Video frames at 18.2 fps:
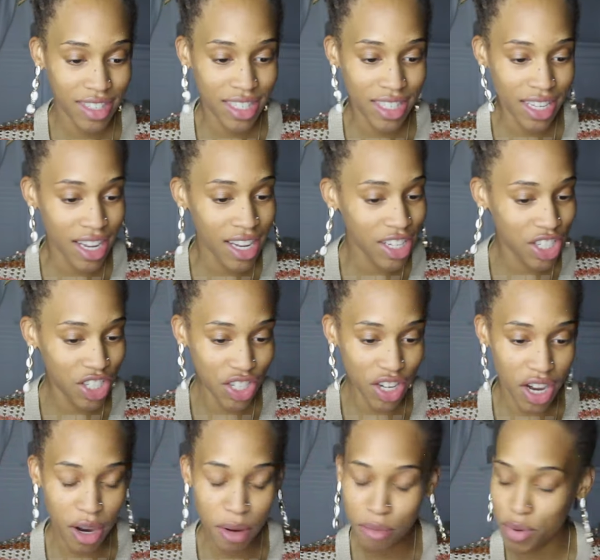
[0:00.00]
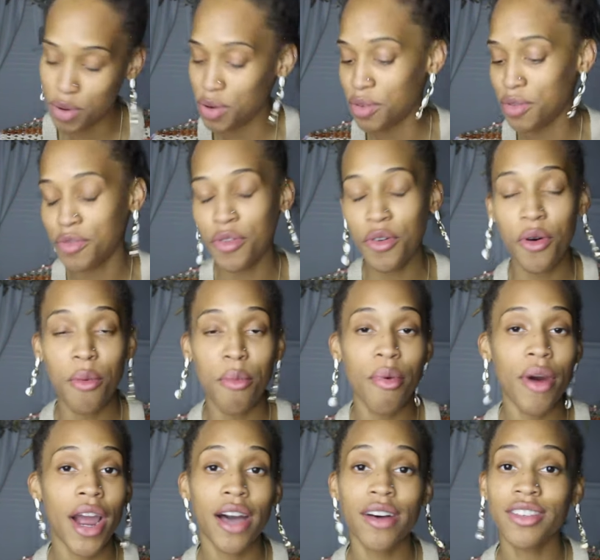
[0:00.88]
Such a beautiful
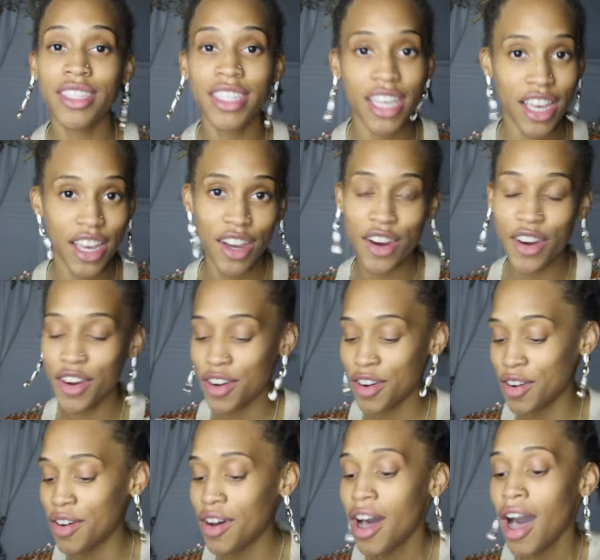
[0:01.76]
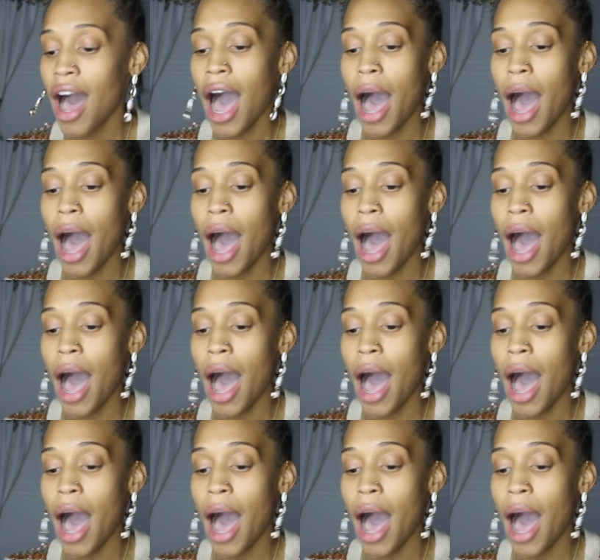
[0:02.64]
brown skin girl.